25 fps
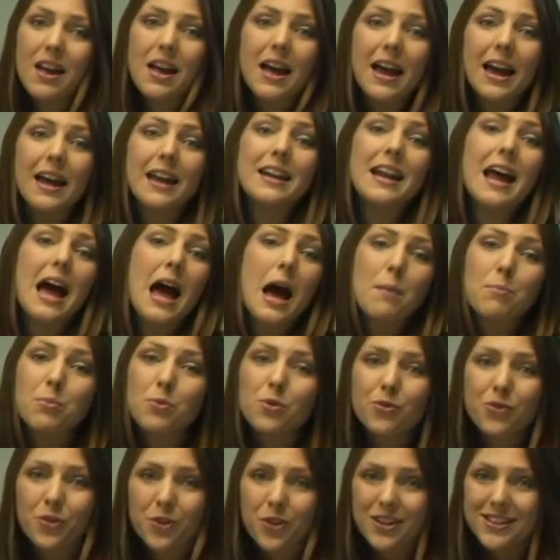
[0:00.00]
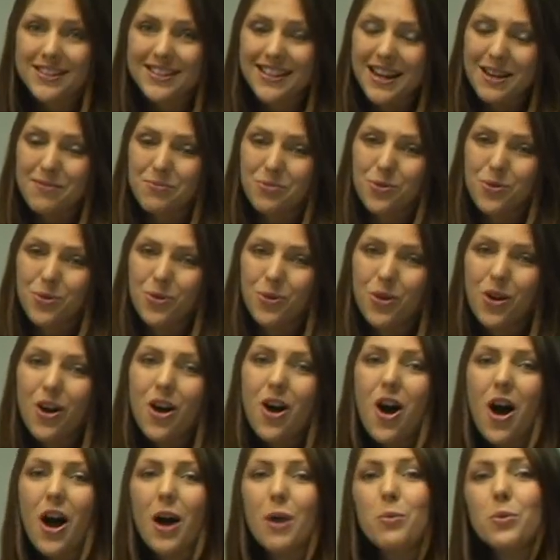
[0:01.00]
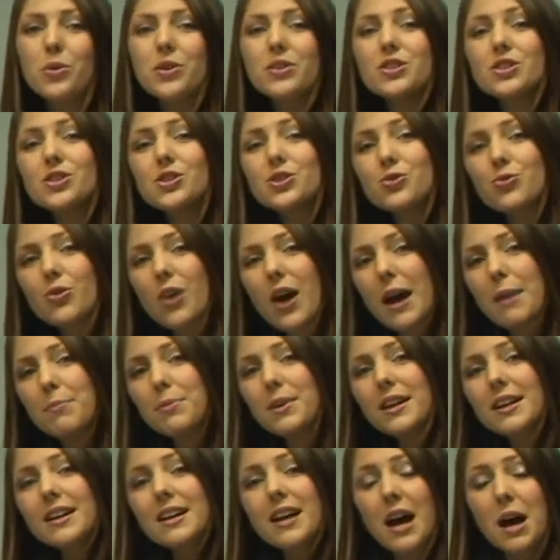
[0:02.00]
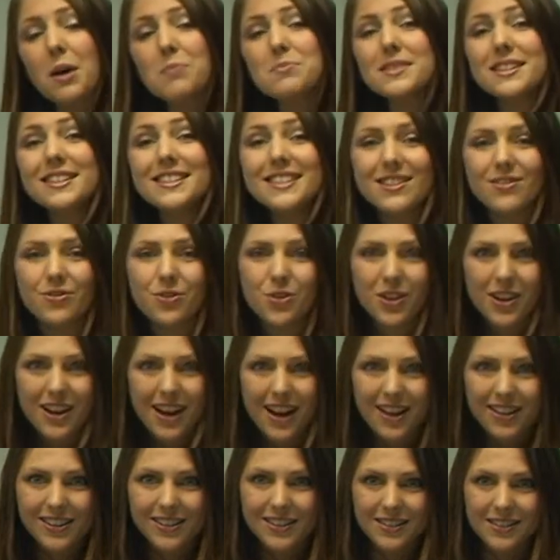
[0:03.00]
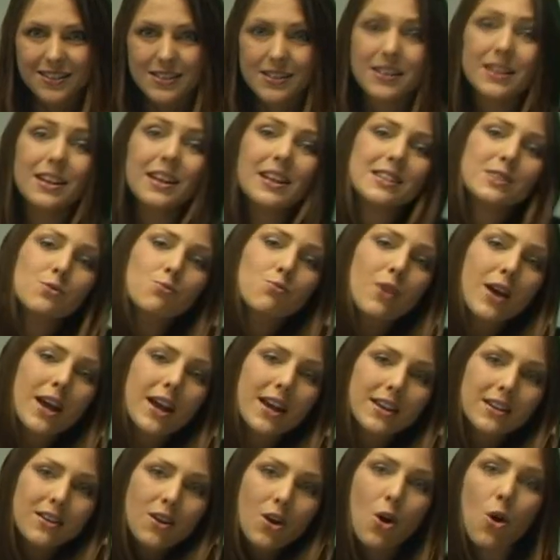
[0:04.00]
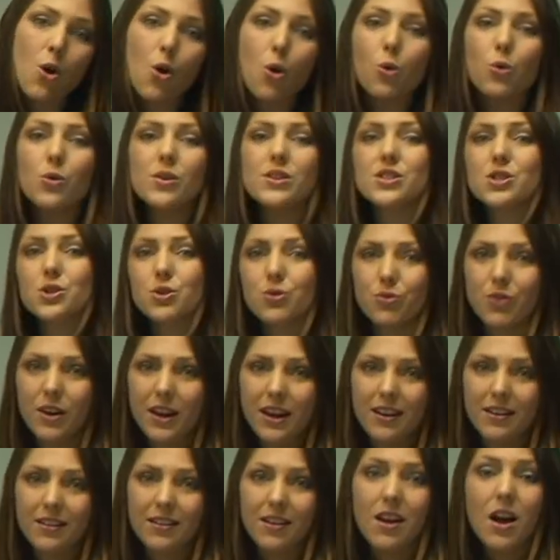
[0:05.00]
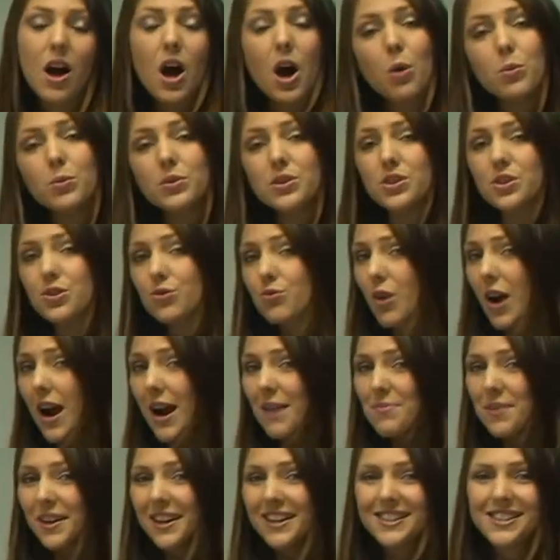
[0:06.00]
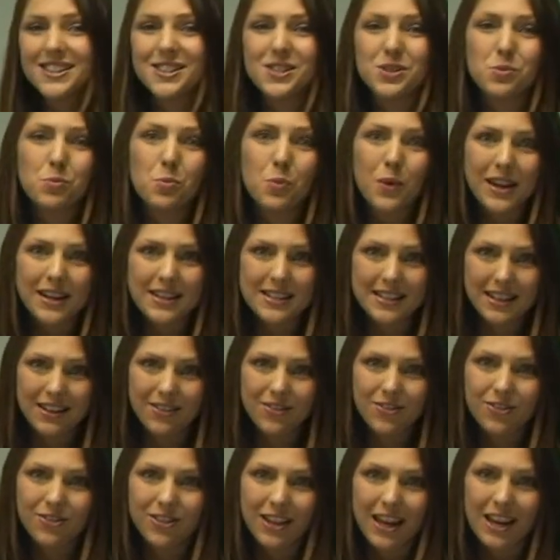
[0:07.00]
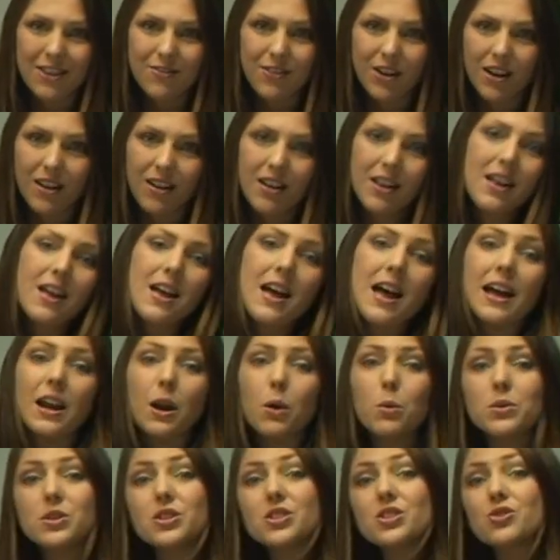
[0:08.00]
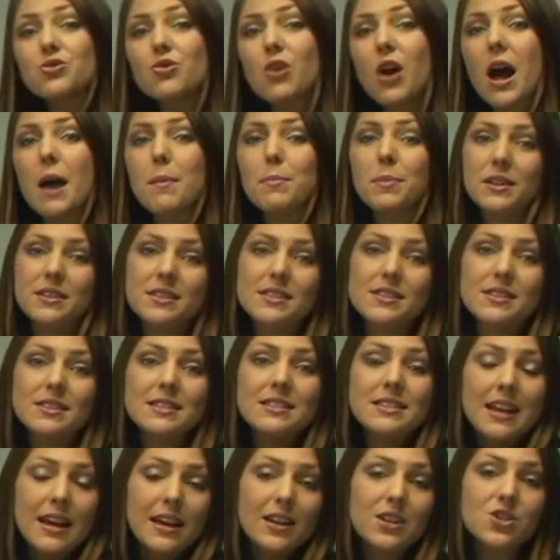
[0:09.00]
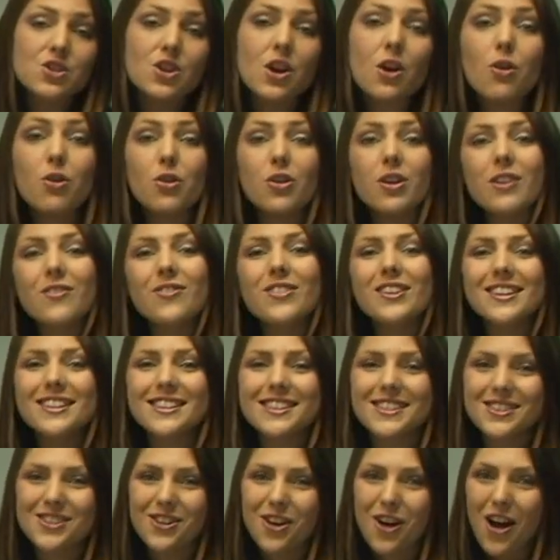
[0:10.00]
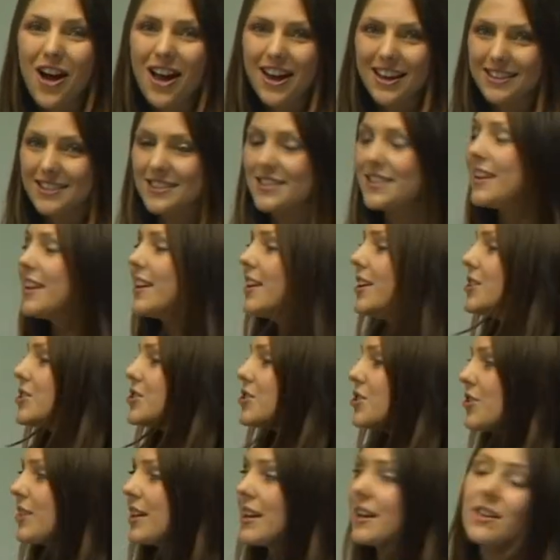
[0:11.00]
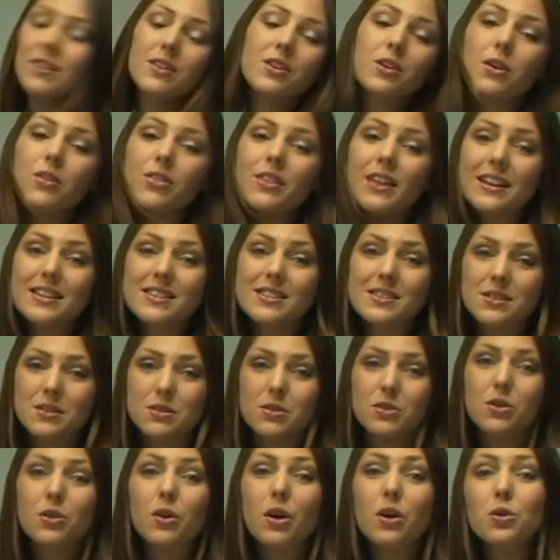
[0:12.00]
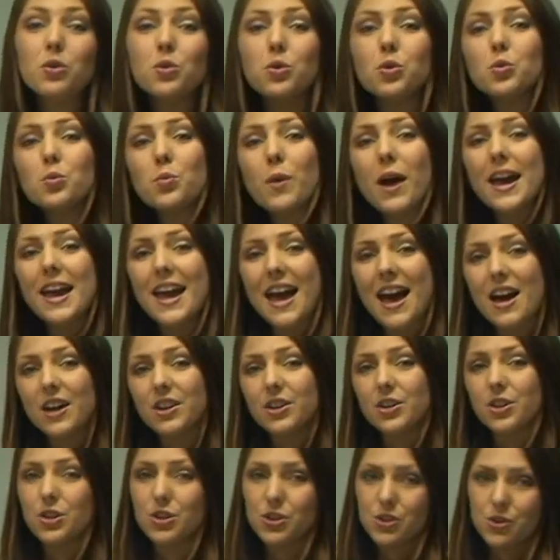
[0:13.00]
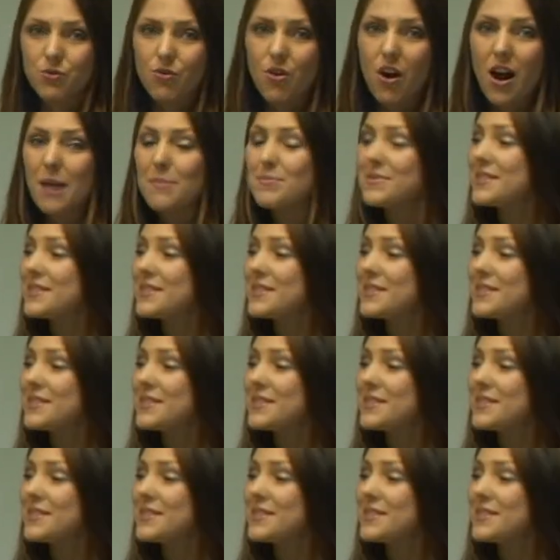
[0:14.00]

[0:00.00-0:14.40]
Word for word: an apple, for example, I would describe that it comes in different colors. It's red or it's green. I would describe that it's sweet in flavor, and I would describe its texture or even its size. So there, that's a good way how to describe